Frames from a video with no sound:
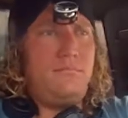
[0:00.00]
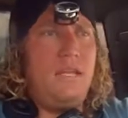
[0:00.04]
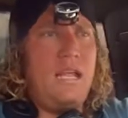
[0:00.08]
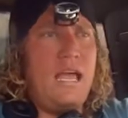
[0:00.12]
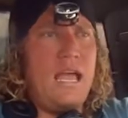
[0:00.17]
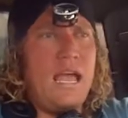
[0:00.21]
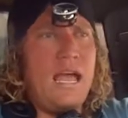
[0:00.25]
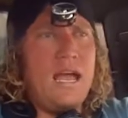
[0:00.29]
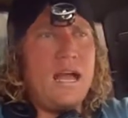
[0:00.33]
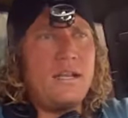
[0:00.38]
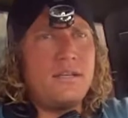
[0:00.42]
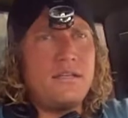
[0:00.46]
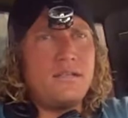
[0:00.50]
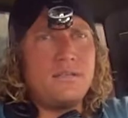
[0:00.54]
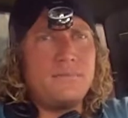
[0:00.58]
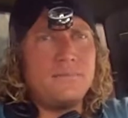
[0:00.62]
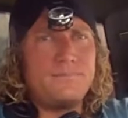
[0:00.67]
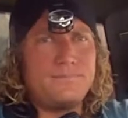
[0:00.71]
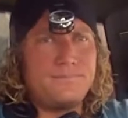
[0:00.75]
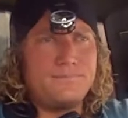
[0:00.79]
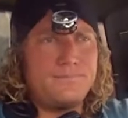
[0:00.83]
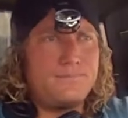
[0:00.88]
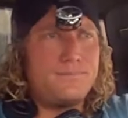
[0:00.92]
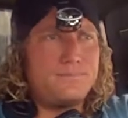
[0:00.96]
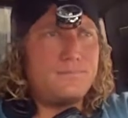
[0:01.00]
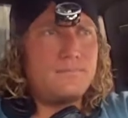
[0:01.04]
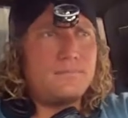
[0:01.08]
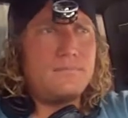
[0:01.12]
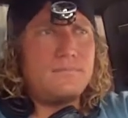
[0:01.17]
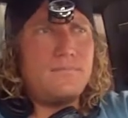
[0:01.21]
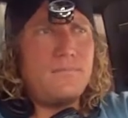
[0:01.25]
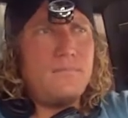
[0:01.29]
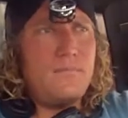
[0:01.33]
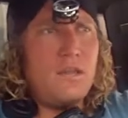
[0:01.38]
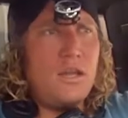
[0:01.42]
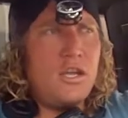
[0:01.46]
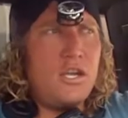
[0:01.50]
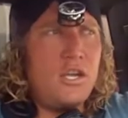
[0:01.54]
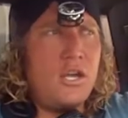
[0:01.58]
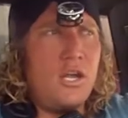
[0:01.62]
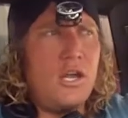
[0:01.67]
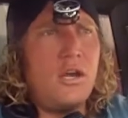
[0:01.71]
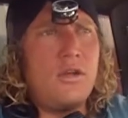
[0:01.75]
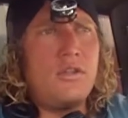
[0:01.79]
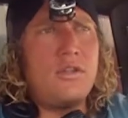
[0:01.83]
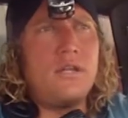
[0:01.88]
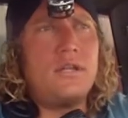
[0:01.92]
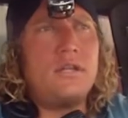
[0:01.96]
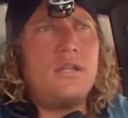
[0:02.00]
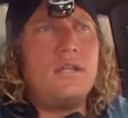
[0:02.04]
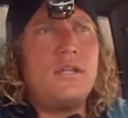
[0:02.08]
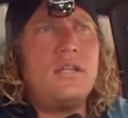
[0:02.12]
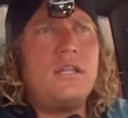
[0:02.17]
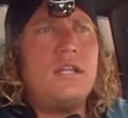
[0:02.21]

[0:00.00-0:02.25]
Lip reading: And, you know, the